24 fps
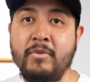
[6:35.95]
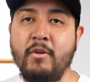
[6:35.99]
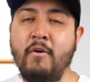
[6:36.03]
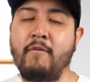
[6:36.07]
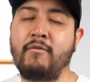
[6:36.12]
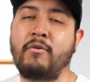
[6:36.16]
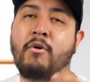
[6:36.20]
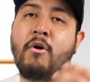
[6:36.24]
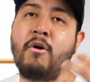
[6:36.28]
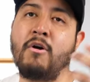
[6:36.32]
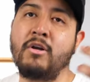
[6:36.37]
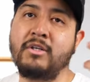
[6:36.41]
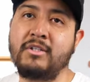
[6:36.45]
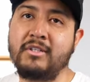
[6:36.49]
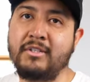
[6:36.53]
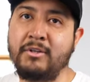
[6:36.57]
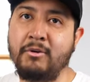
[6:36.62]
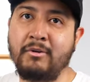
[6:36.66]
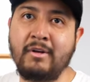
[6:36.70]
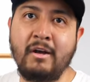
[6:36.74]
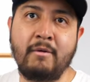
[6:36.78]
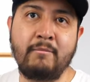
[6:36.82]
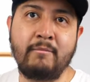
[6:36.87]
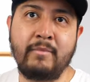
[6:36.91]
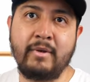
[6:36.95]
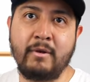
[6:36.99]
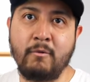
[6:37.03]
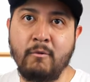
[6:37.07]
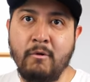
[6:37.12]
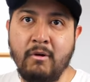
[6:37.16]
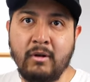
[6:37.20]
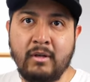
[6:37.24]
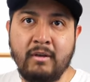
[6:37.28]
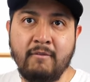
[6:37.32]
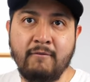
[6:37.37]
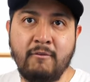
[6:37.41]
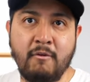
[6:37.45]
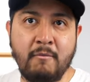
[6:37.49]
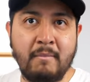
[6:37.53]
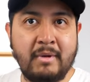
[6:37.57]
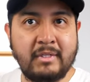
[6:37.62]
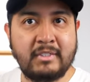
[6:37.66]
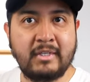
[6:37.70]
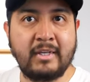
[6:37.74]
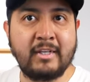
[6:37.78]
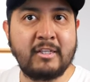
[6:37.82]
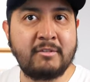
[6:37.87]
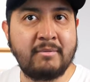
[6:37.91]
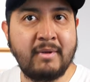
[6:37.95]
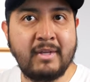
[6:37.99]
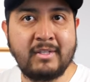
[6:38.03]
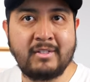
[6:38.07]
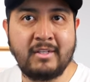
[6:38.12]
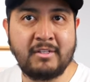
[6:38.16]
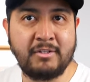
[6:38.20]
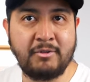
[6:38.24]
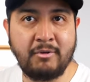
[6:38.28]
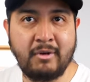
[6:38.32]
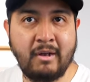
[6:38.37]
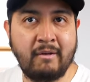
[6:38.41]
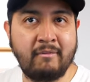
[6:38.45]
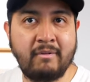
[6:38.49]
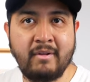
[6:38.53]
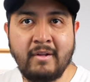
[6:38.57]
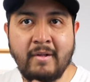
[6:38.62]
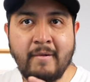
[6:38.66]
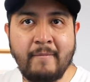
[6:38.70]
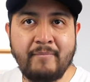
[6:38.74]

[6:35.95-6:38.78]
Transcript: Of course, you can be working for Mercedes-Benz and you have